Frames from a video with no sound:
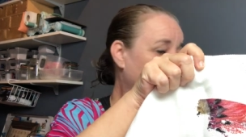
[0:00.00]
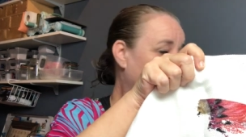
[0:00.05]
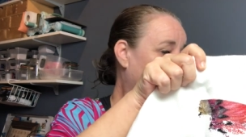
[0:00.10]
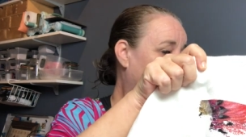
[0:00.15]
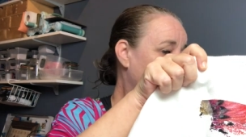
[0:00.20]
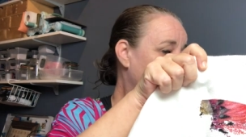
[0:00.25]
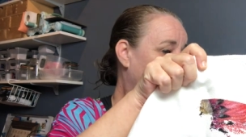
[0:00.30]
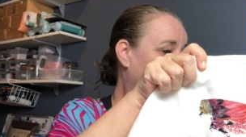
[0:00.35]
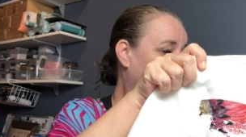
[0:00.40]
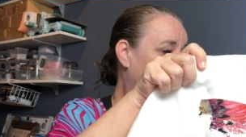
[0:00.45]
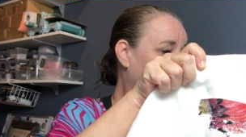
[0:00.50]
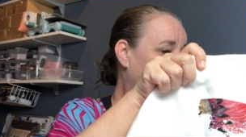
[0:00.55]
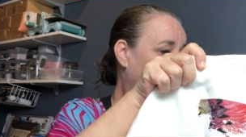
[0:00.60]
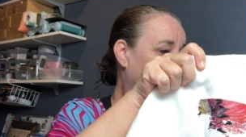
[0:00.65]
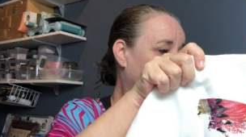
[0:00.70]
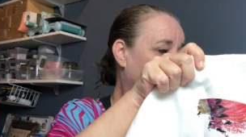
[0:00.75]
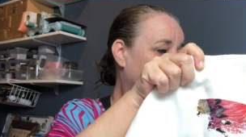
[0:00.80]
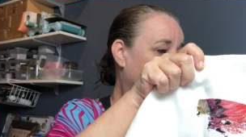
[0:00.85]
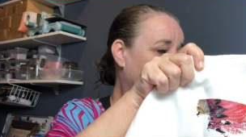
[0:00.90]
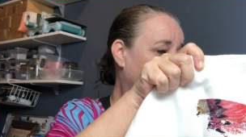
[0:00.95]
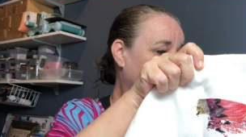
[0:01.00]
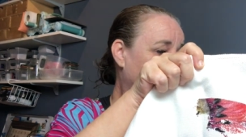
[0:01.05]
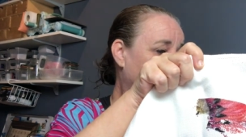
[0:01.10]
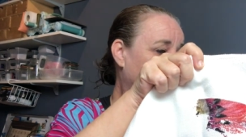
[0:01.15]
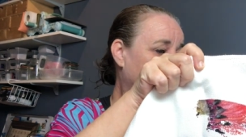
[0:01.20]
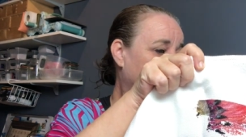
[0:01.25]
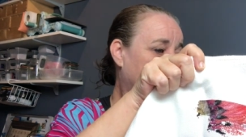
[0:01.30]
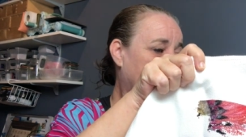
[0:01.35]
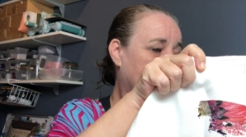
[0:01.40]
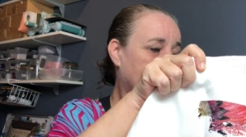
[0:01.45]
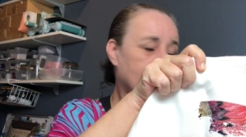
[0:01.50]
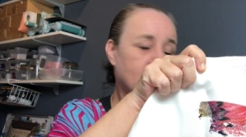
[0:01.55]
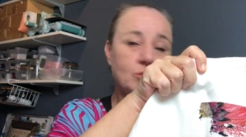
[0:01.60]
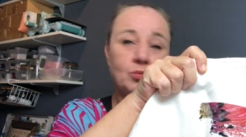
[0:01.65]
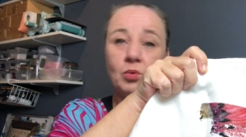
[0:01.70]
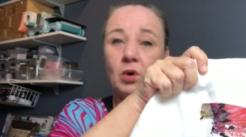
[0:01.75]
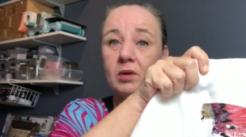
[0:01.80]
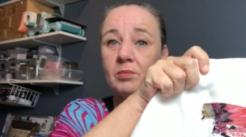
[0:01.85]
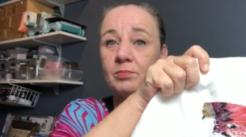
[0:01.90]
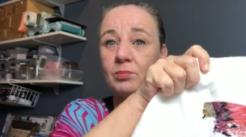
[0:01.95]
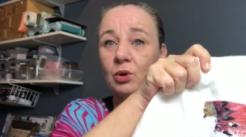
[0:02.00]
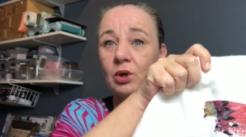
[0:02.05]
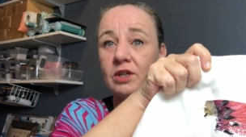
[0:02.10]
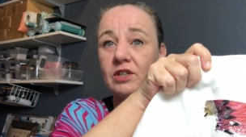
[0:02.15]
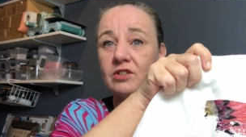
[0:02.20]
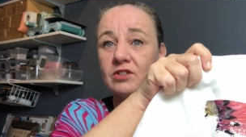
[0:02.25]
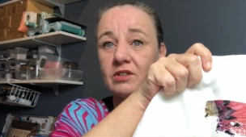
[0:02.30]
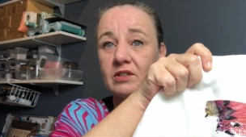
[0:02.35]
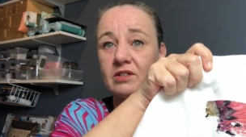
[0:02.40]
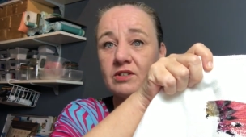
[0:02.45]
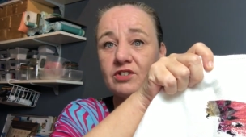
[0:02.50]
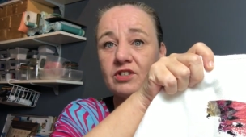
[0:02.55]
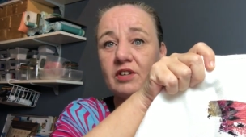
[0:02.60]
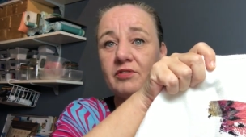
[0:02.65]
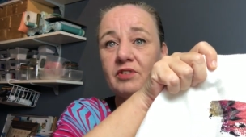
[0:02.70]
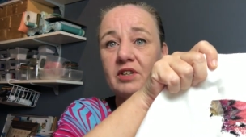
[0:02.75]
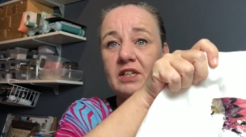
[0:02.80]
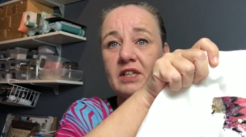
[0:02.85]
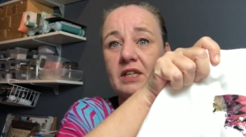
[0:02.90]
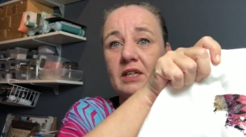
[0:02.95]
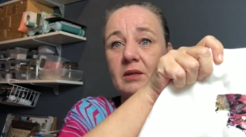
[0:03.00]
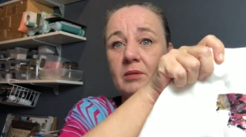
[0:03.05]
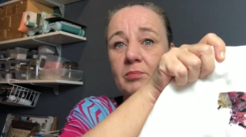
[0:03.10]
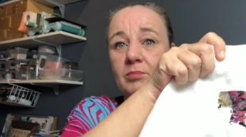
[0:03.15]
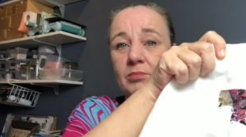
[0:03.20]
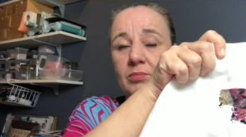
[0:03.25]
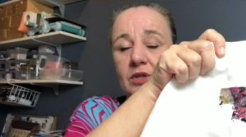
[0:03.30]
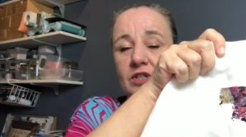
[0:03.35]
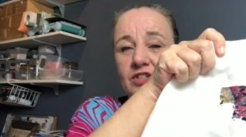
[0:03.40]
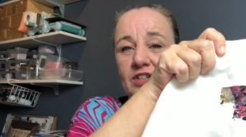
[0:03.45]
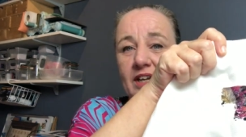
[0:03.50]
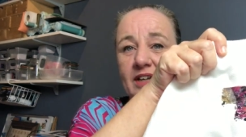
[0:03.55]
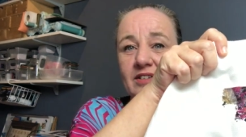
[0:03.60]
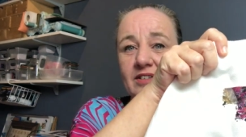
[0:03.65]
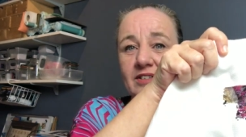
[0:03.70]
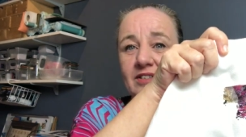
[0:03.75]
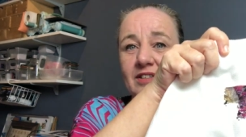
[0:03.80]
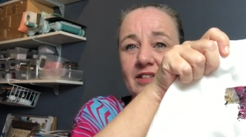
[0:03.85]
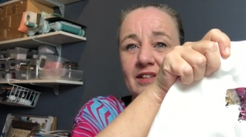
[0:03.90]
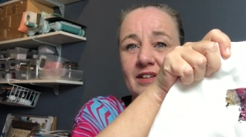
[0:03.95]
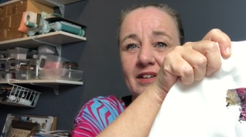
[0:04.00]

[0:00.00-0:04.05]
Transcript: and I'm now currently at 1.70%.